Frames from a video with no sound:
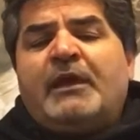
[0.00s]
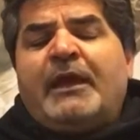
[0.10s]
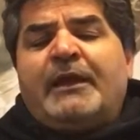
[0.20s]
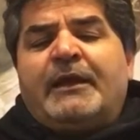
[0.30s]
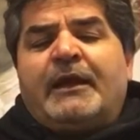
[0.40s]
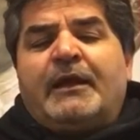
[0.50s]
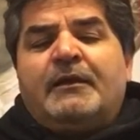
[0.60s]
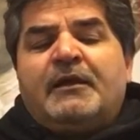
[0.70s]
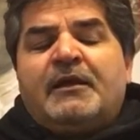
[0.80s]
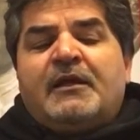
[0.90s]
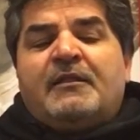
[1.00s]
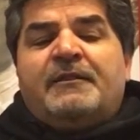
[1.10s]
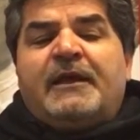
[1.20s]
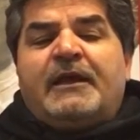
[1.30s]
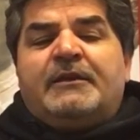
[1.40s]
And
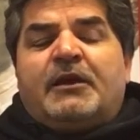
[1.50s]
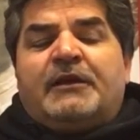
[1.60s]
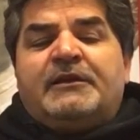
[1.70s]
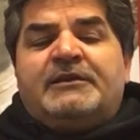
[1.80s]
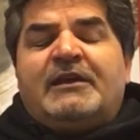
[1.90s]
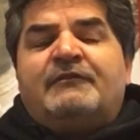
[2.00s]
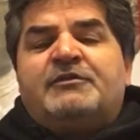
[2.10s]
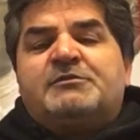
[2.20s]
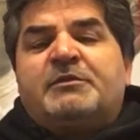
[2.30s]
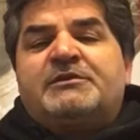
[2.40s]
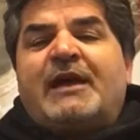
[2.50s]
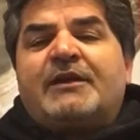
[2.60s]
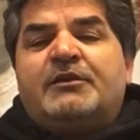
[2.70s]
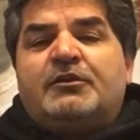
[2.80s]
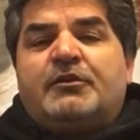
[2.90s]
then on the day of the
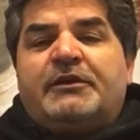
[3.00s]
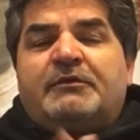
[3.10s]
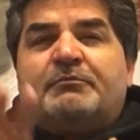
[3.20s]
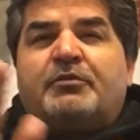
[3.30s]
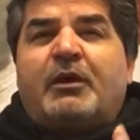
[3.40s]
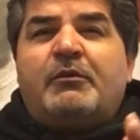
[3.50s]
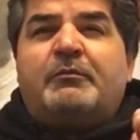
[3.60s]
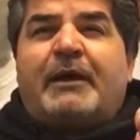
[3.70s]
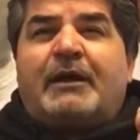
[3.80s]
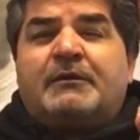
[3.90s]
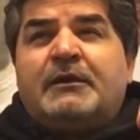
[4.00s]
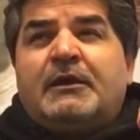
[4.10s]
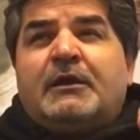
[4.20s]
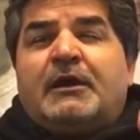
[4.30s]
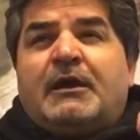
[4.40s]
spectacular, probably about,
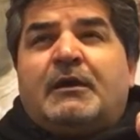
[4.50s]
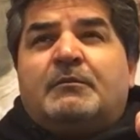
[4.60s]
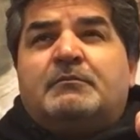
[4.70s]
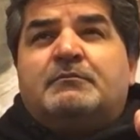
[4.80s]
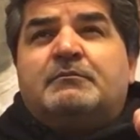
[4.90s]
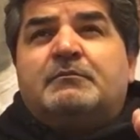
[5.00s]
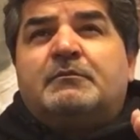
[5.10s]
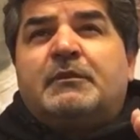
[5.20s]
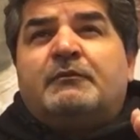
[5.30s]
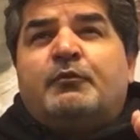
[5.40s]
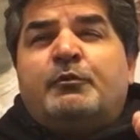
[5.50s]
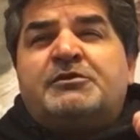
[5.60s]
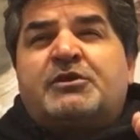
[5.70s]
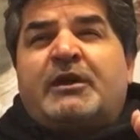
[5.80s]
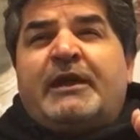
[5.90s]
before we
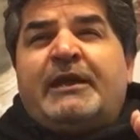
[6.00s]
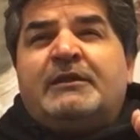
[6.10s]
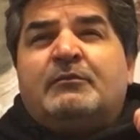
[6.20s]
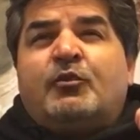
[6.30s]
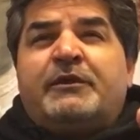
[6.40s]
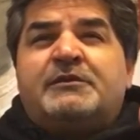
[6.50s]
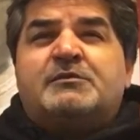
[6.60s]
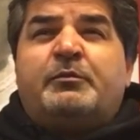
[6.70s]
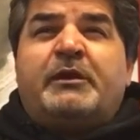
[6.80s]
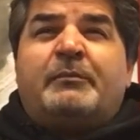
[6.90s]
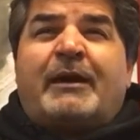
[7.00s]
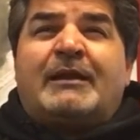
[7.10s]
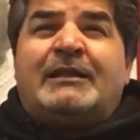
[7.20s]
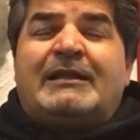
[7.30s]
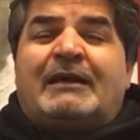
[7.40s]
start at 8 in the morning, this will be
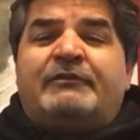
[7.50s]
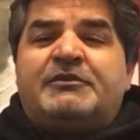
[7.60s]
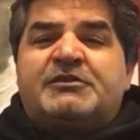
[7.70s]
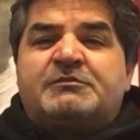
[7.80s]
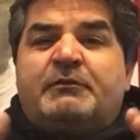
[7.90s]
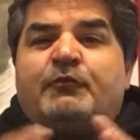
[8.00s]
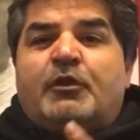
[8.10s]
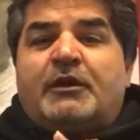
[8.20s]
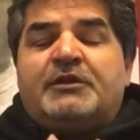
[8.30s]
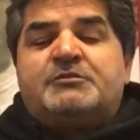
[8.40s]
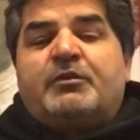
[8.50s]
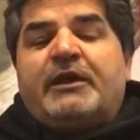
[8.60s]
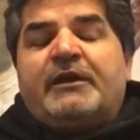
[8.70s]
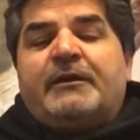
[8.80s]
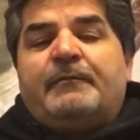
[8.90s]
about 11, just before the lunch
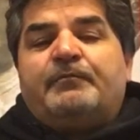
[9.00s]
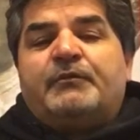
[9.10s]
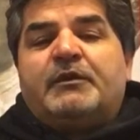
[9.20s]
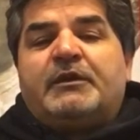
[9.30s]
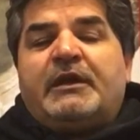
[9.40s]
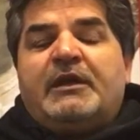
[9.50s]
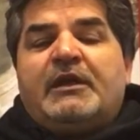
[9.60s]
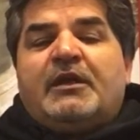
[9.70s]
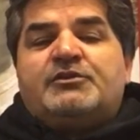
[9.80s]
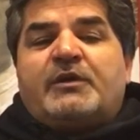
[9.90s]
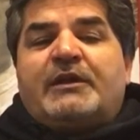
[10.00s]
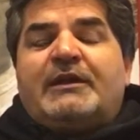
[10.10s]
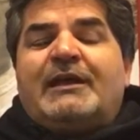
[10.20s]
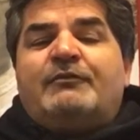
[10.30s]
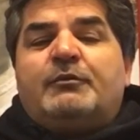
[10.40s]
break. Okay, so at
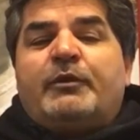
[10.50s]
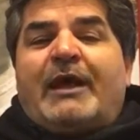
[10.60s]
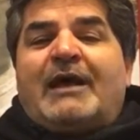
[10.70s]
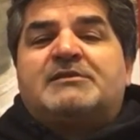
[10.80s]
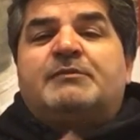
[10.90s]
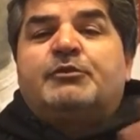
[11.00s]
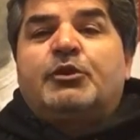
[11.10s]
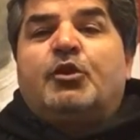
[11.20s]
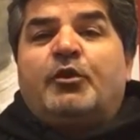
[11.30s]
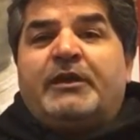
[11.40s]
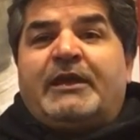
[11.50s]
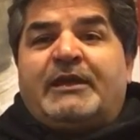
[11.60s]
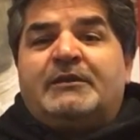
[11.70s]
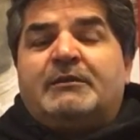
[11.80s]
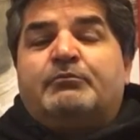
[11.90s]
11, we ask them to go get
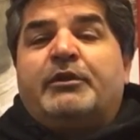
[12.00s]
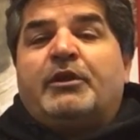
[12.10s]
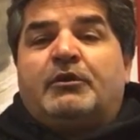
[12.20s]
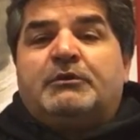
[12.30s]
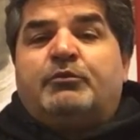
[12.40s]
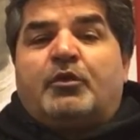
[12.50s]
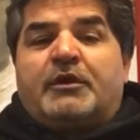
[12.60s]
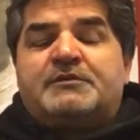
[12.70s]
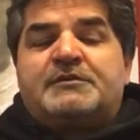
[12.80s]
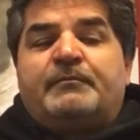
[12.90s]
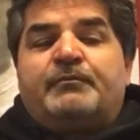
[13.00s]
it and bring all the boards.